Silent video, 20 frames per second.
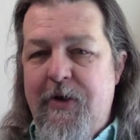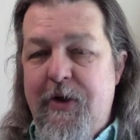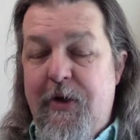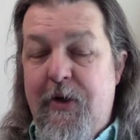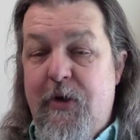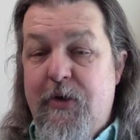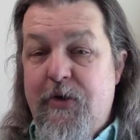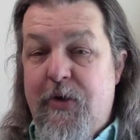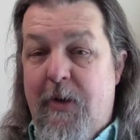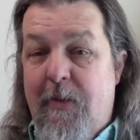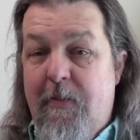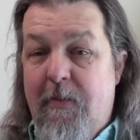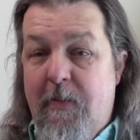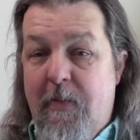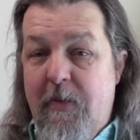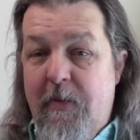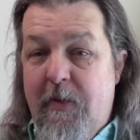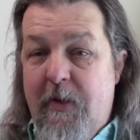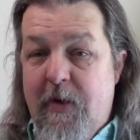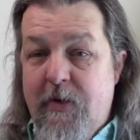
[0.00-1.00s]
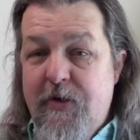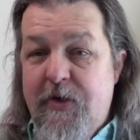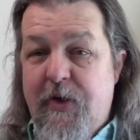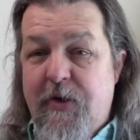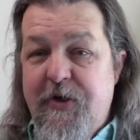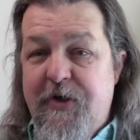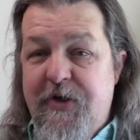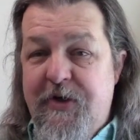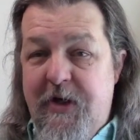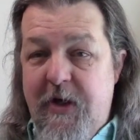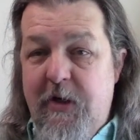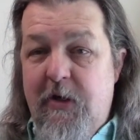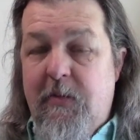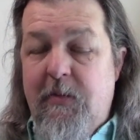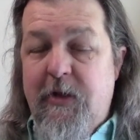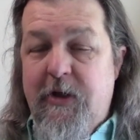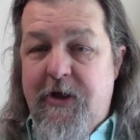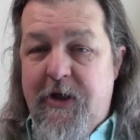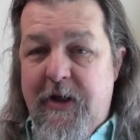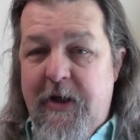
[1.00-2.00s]
and those are those are steel
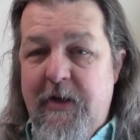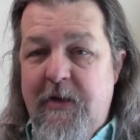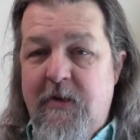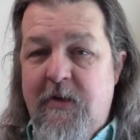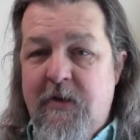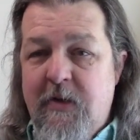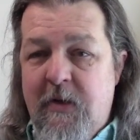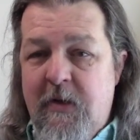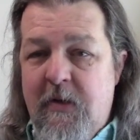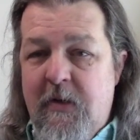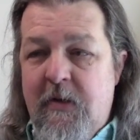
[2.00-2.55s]
machines.